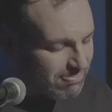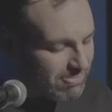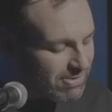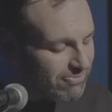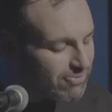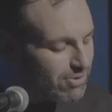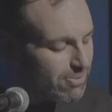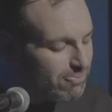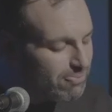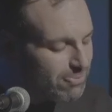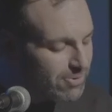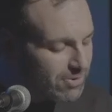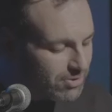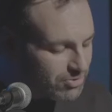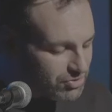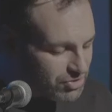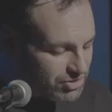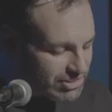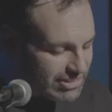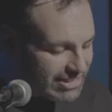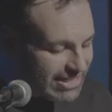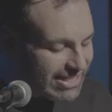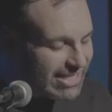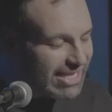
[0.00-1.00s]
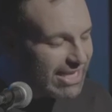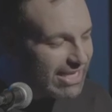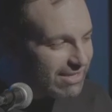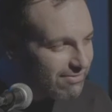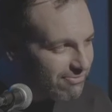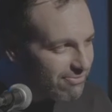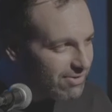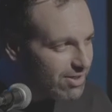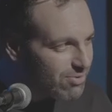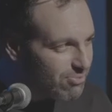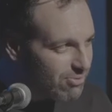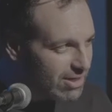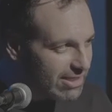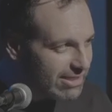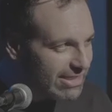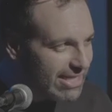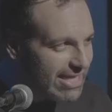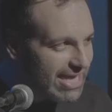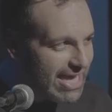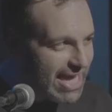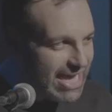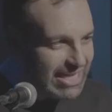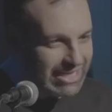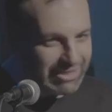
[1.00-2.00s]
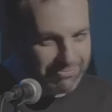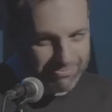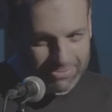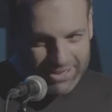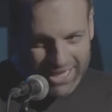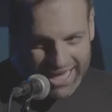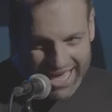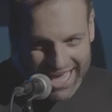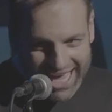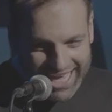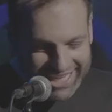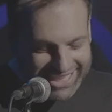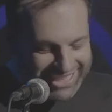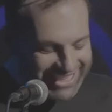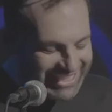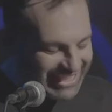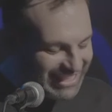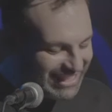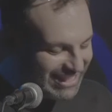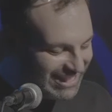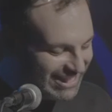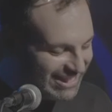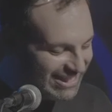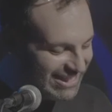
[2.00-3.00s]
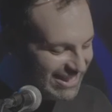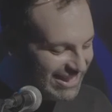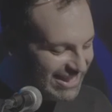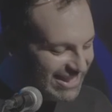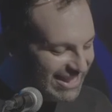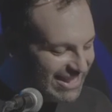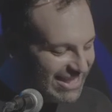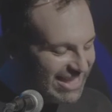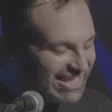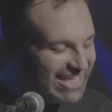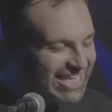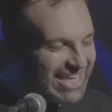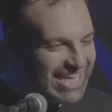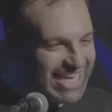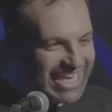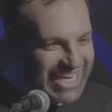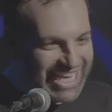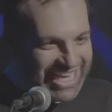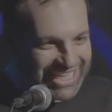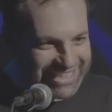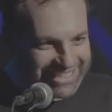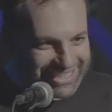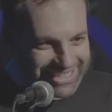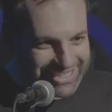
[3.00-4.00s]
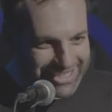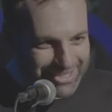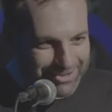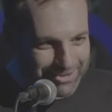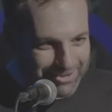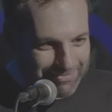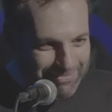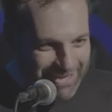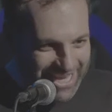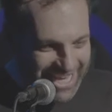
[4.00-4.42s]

Before purchasing every one they had in black and a tote